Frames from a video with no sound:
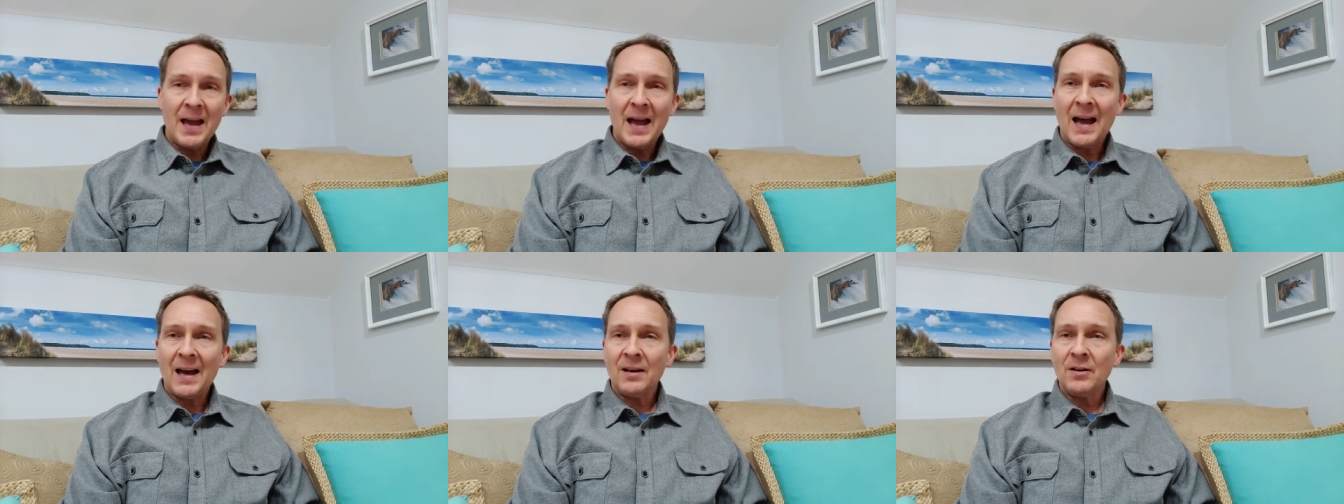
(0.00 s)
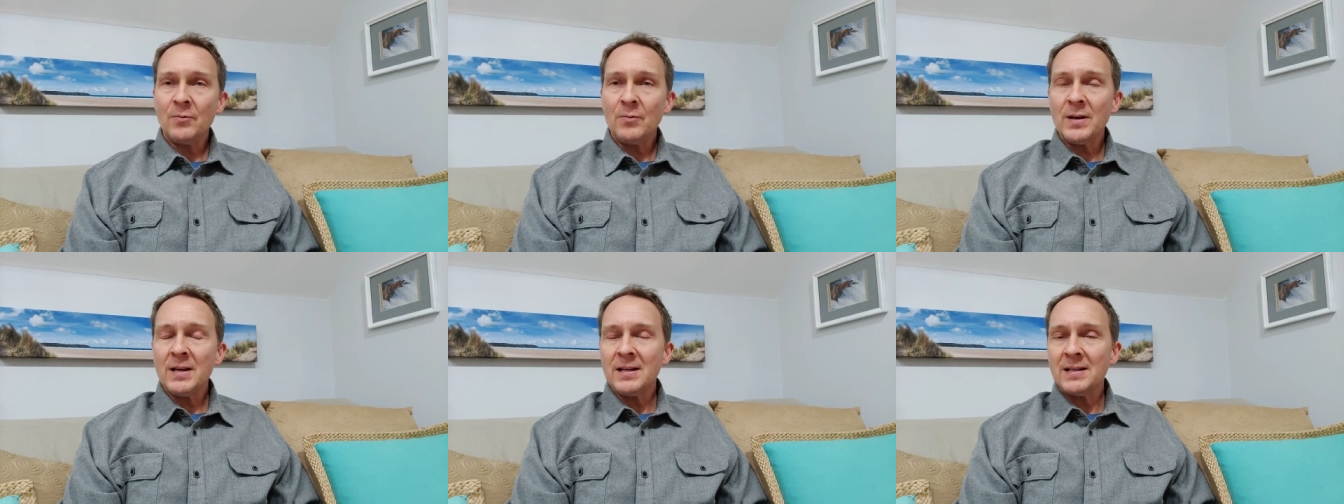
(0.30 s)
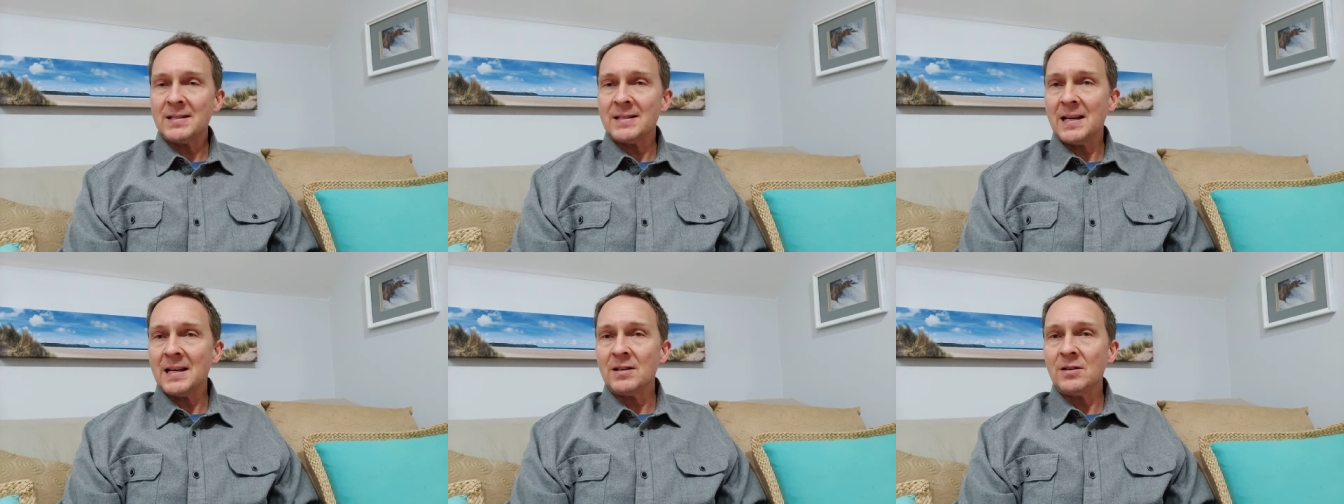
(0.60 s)
How do we
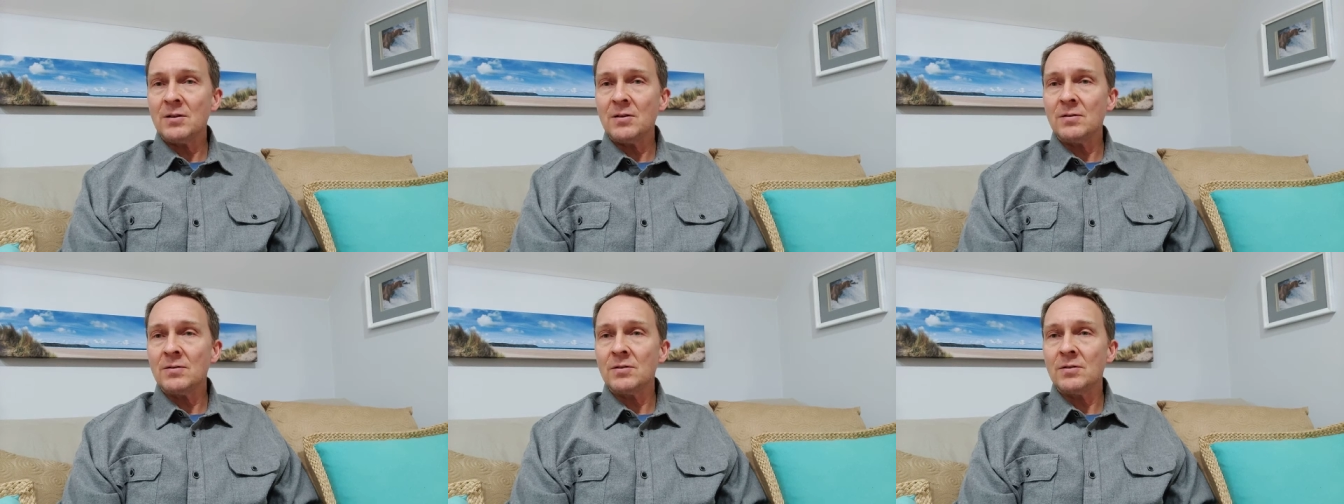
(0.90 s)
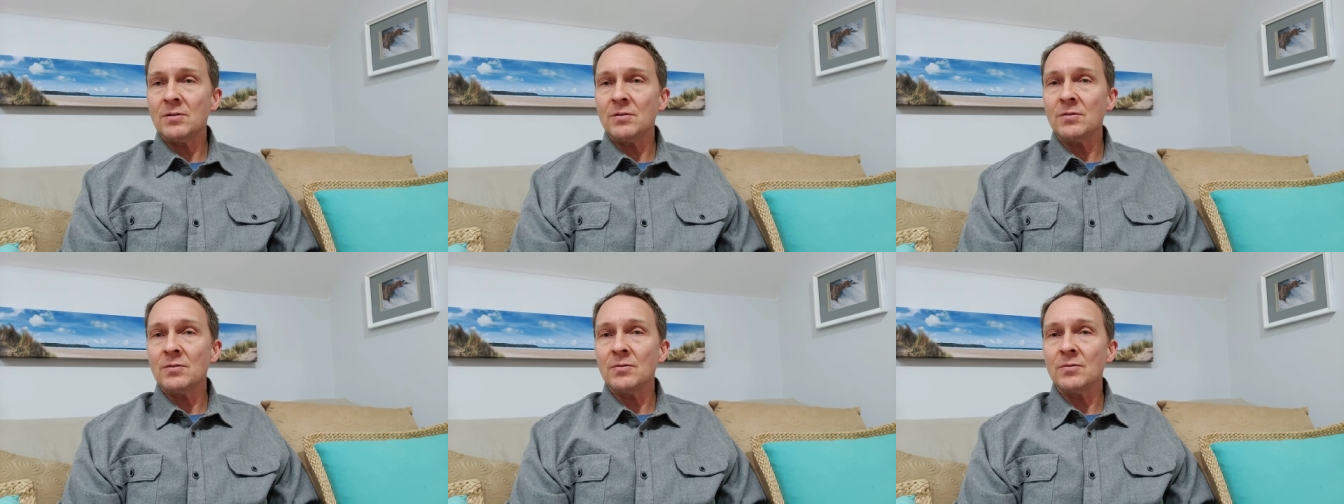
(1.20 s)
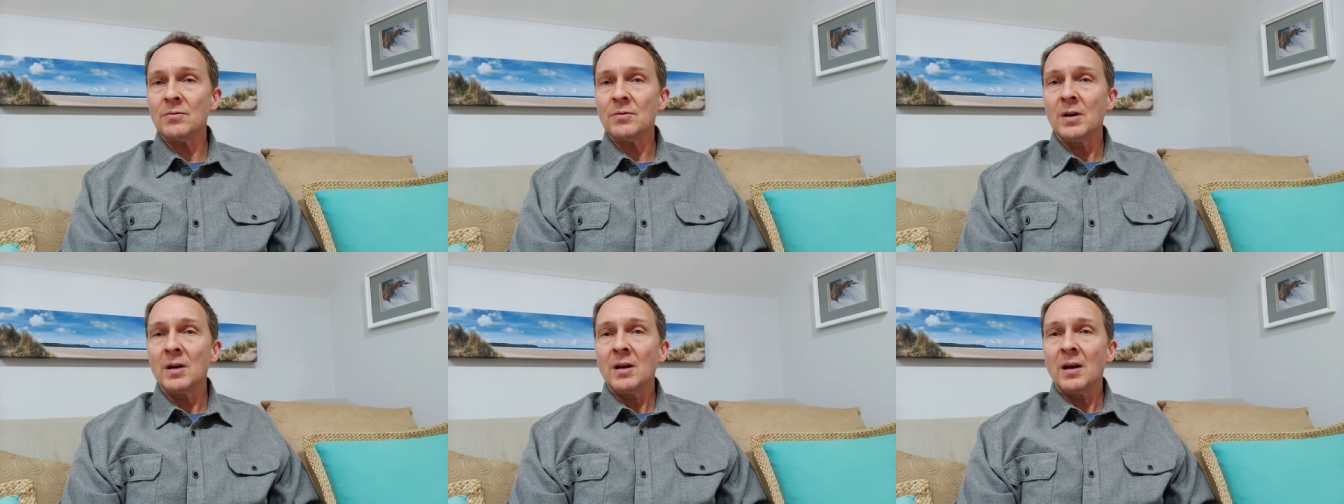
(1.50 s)
continue
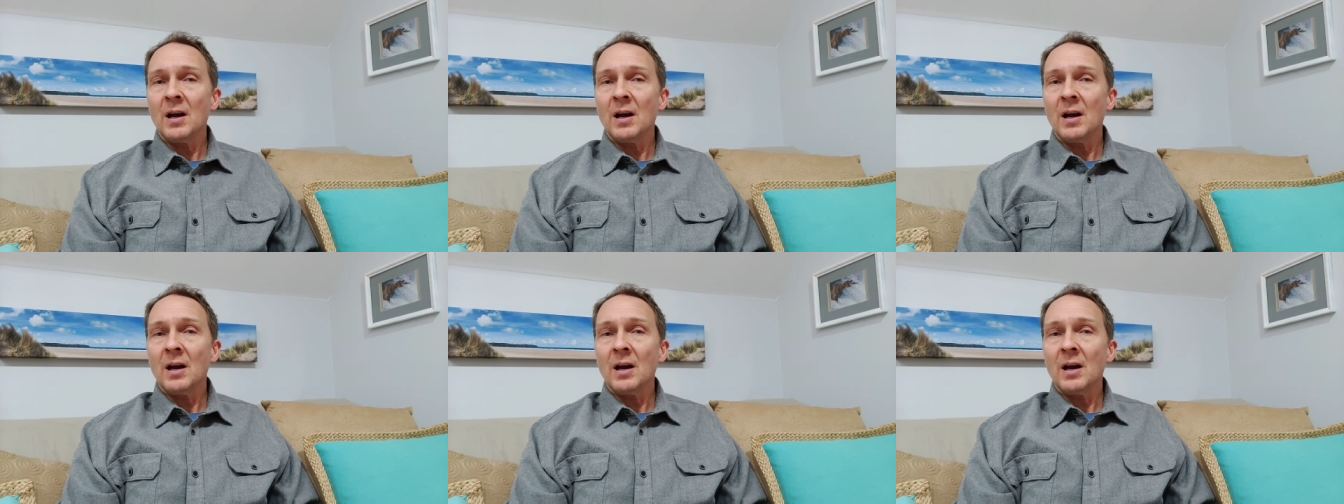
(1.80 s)
to